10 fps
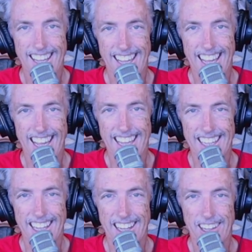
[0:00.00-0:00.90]

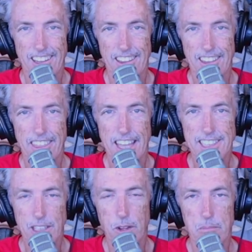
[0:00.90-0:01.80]
And uh, the
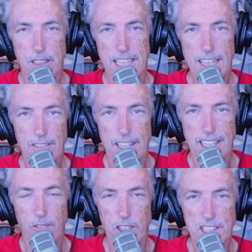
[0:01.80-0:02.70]
things that we believe in,
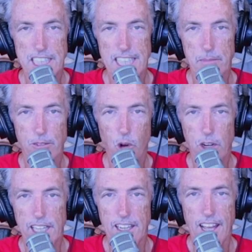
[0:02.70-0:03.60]
if we see them
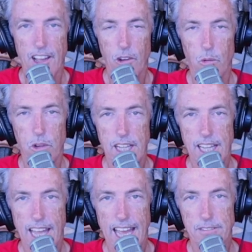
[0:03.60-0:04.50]
eroding,
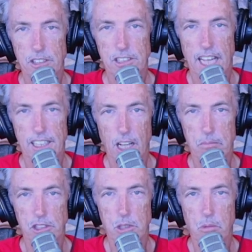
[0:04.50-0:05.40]
we have to stand
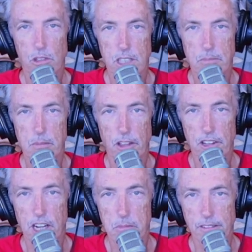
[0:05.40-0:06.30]
up and support the people that
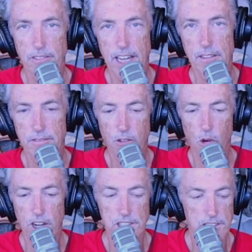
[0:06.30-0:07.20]
are going to be fighting
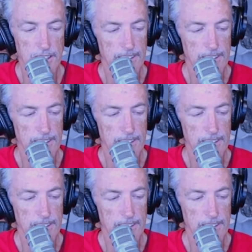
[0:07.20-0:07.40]
for us.